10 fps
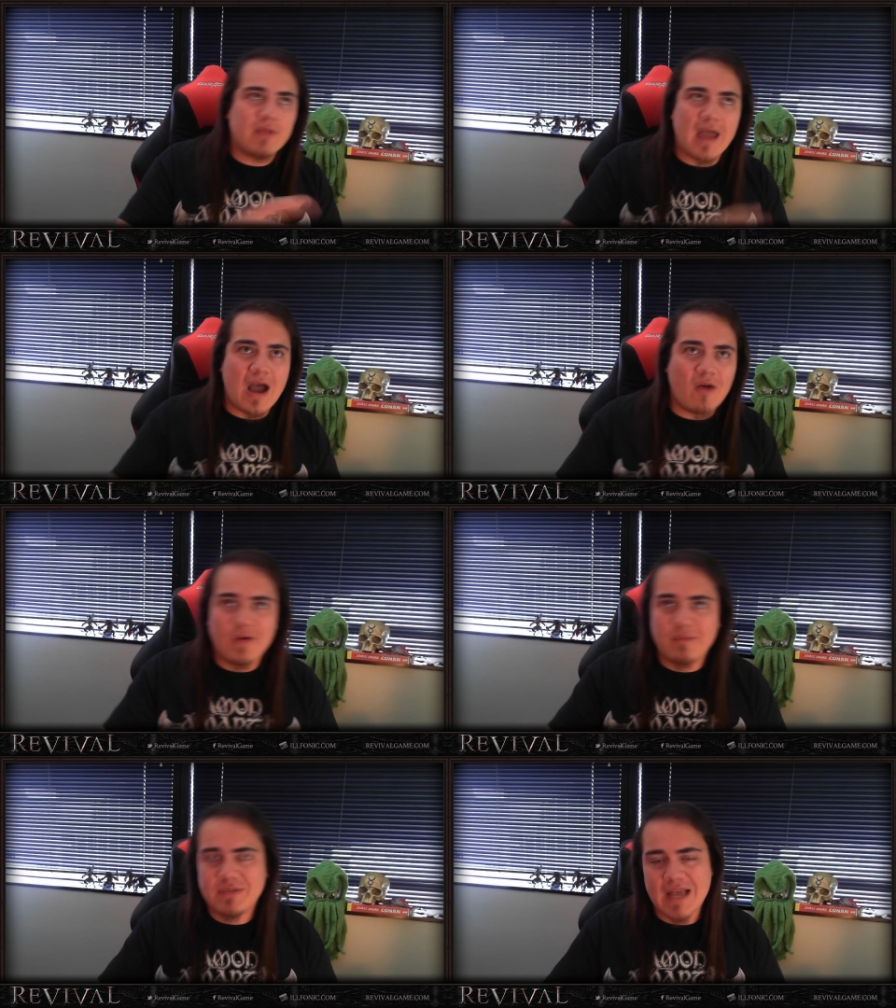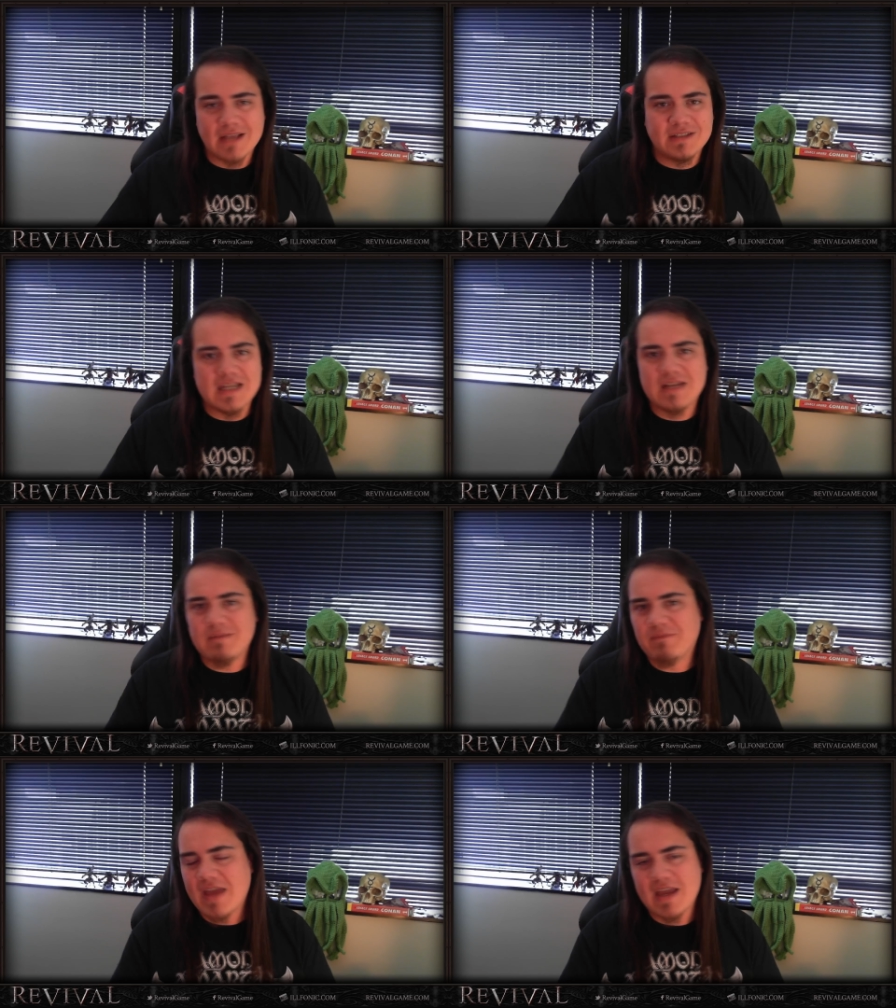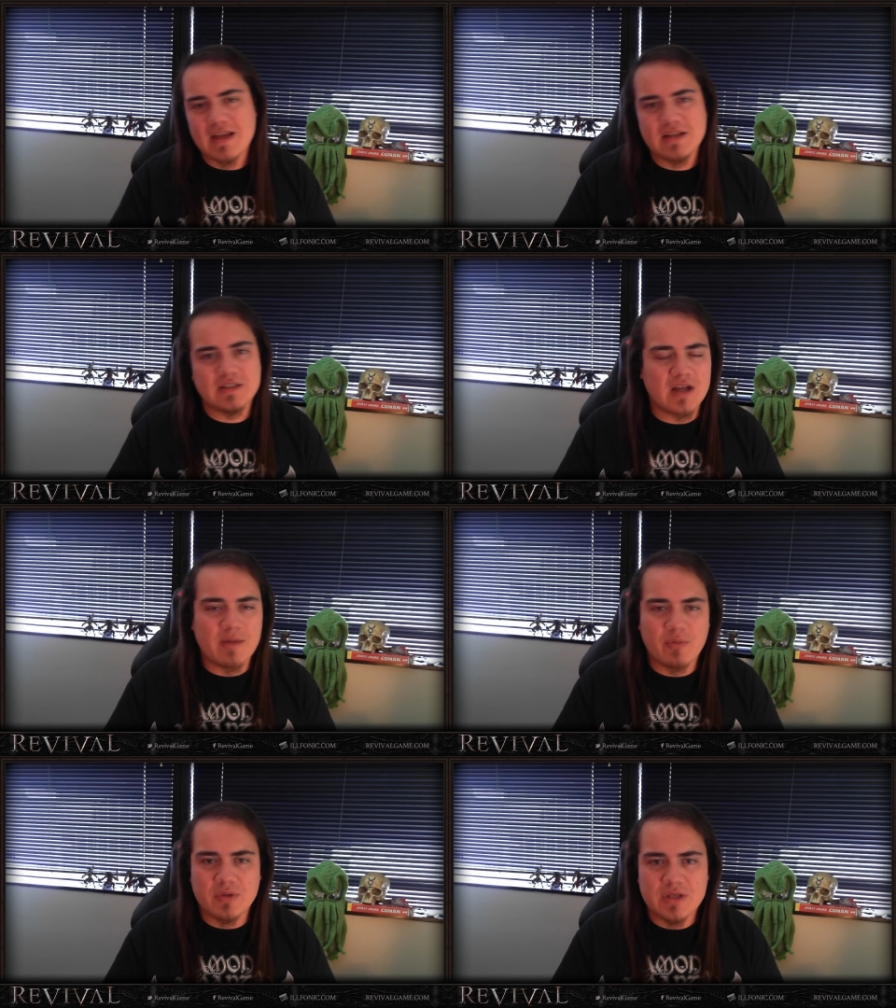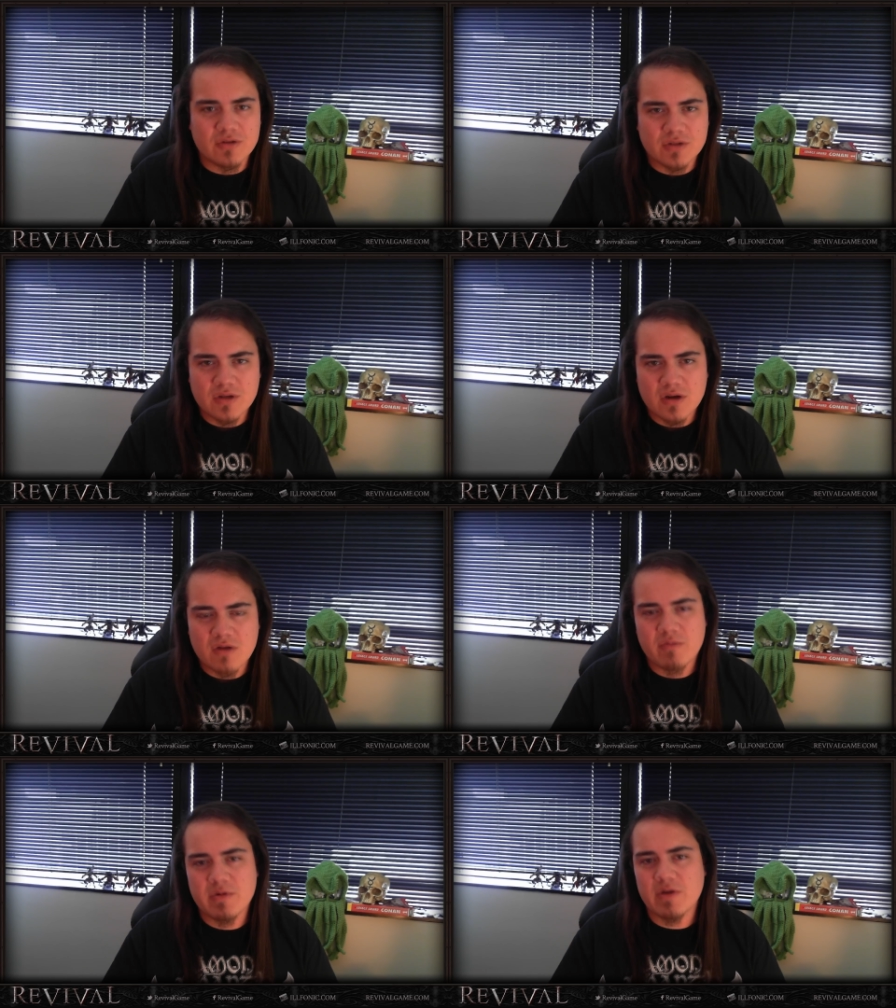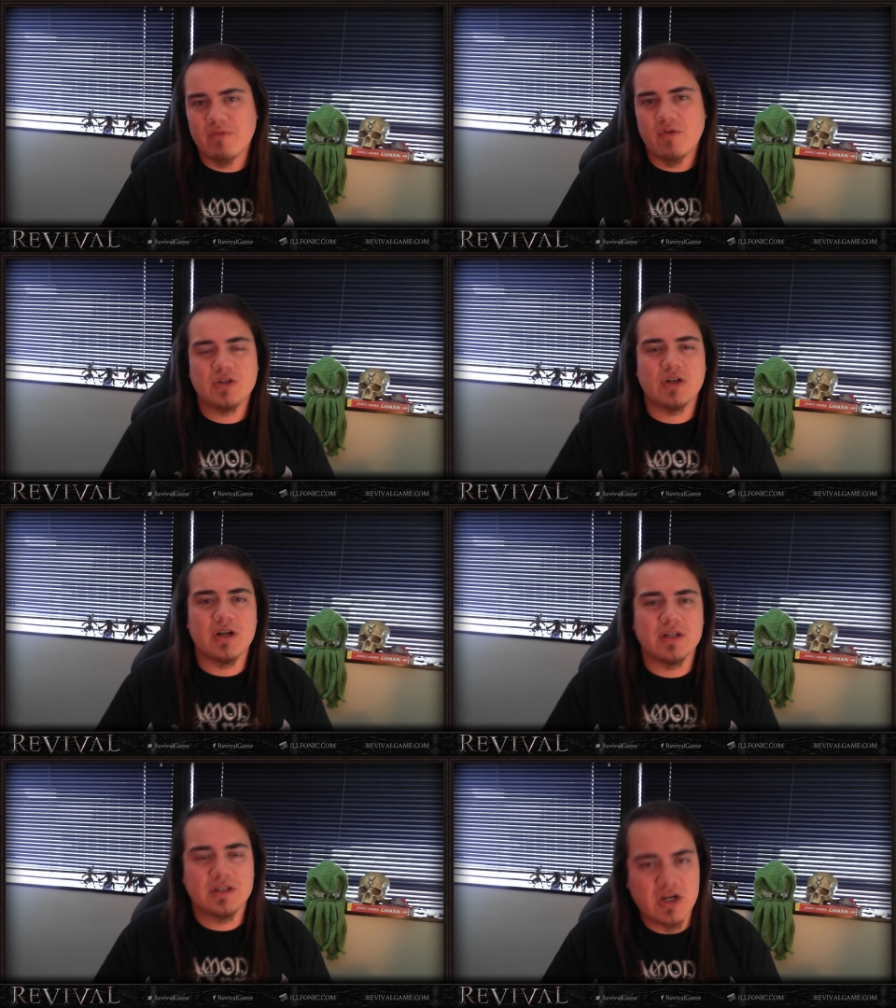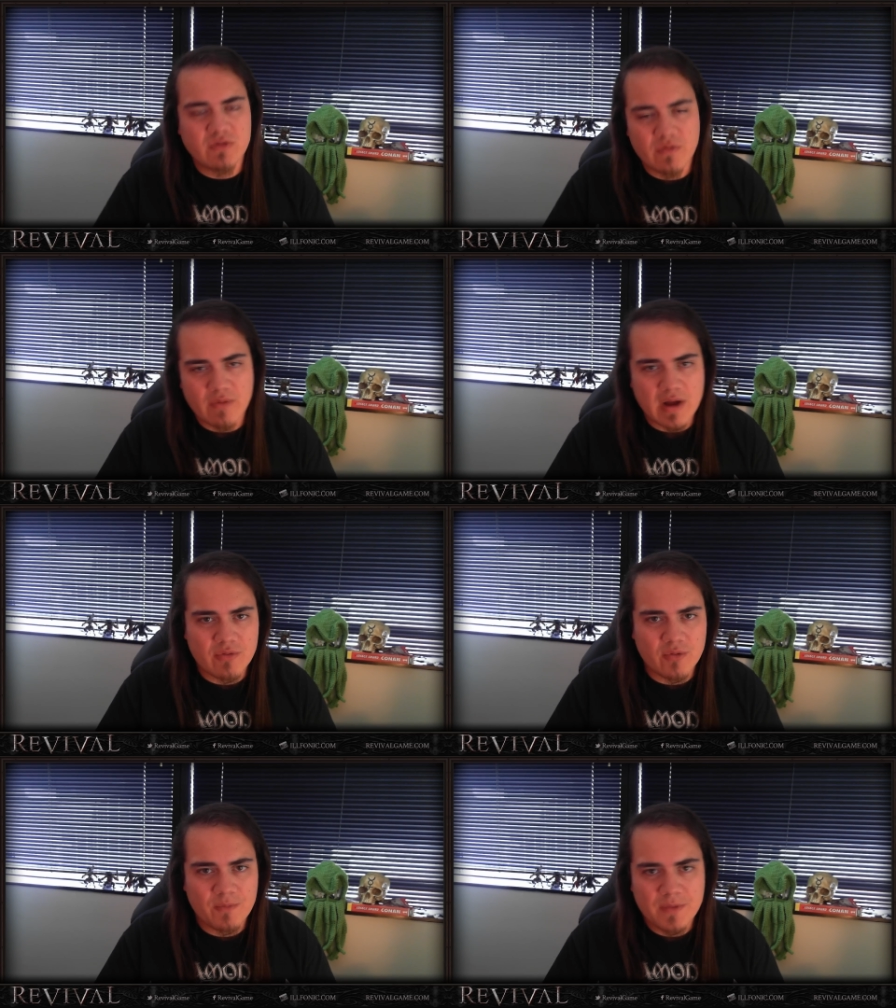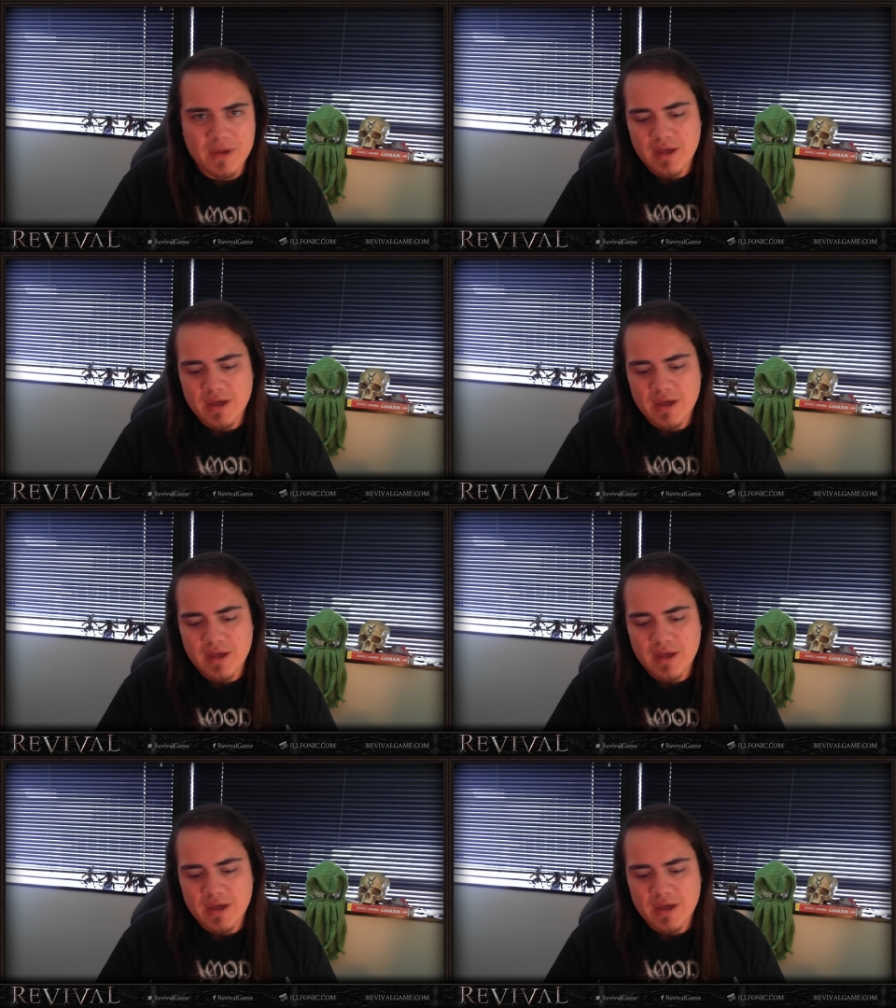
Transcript: alpha testing phase a couple years ago when we were first starting to touch Revival,